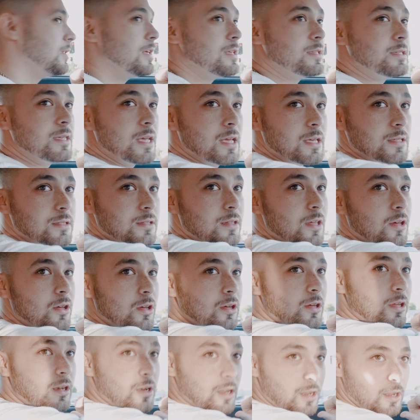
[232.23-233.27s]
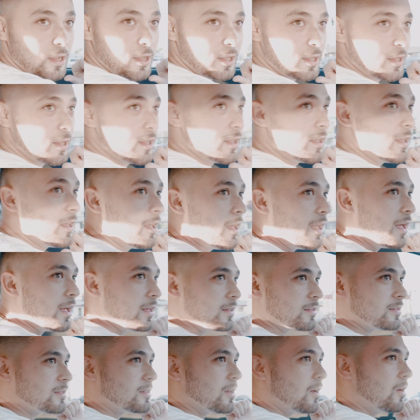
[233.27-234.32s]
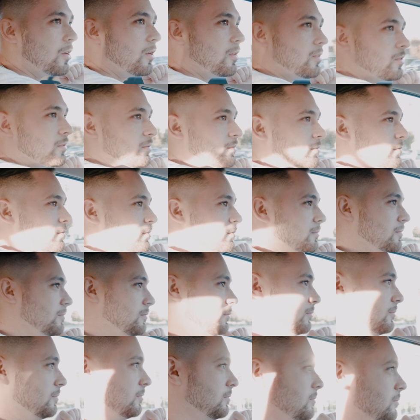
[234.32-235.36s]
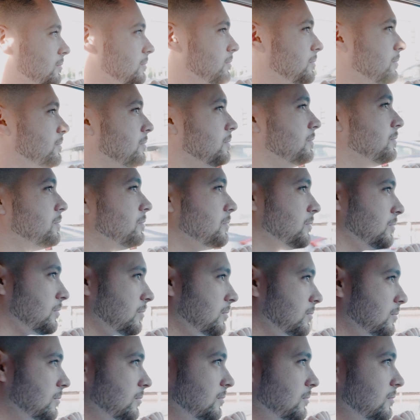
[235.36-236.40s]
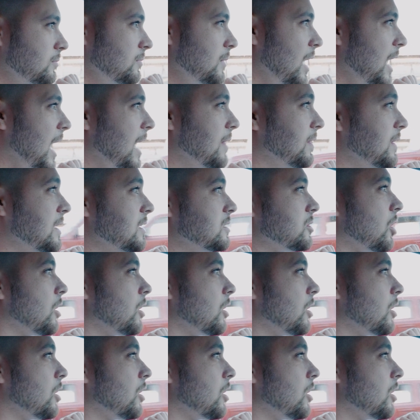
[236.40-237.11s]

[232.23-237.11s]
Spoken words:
this is the hood. And so, and these